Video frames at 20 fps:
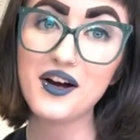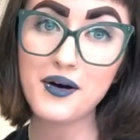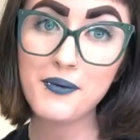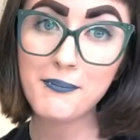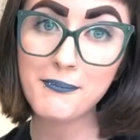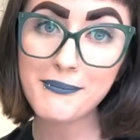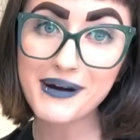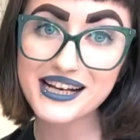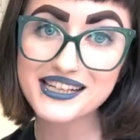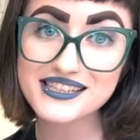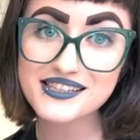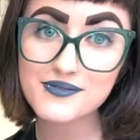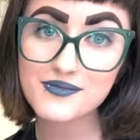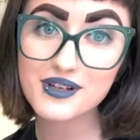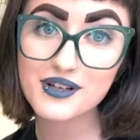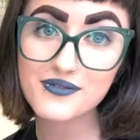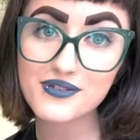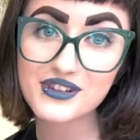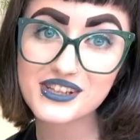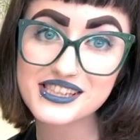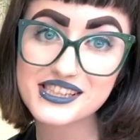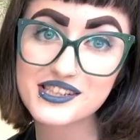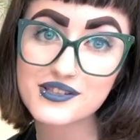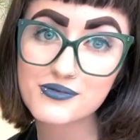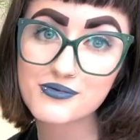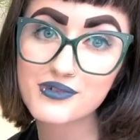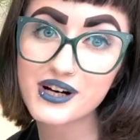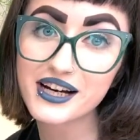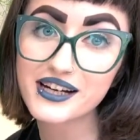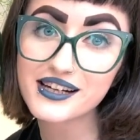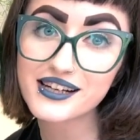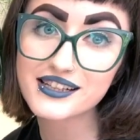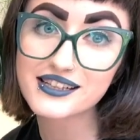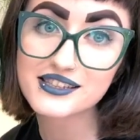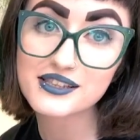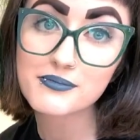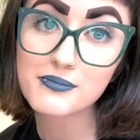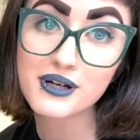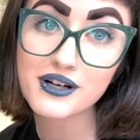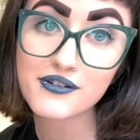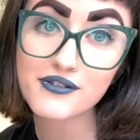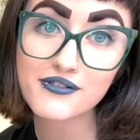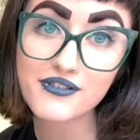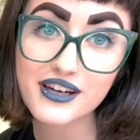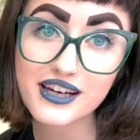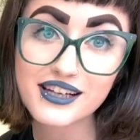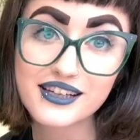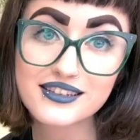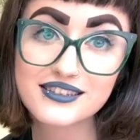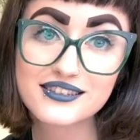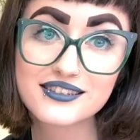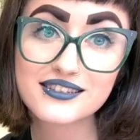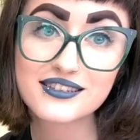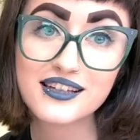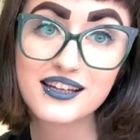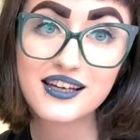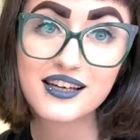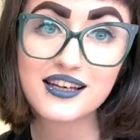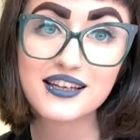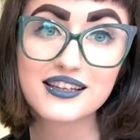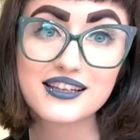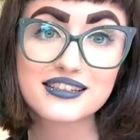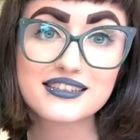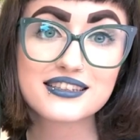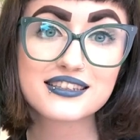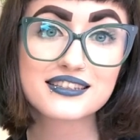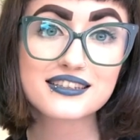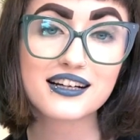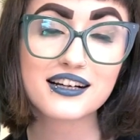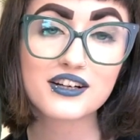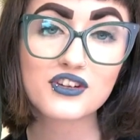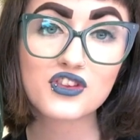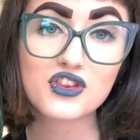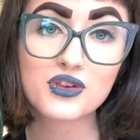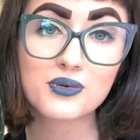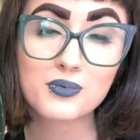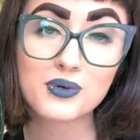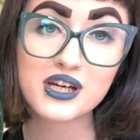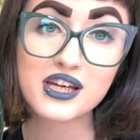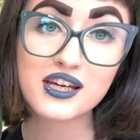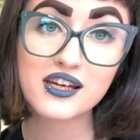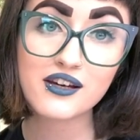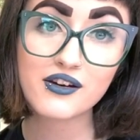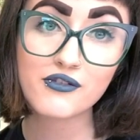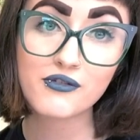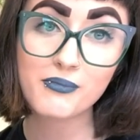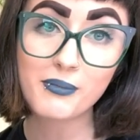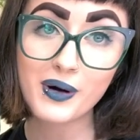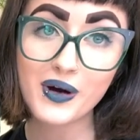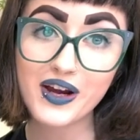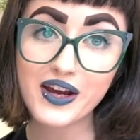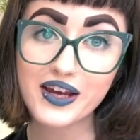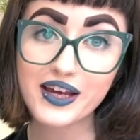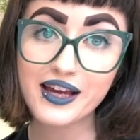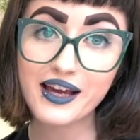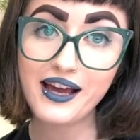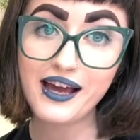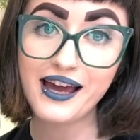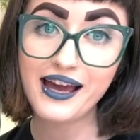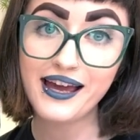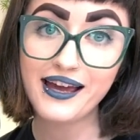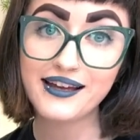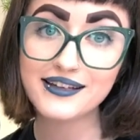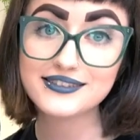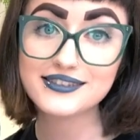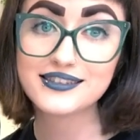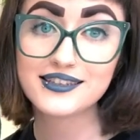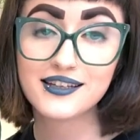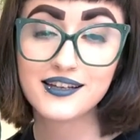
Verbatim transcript: massively. This is right next to my face. This is like three of my head.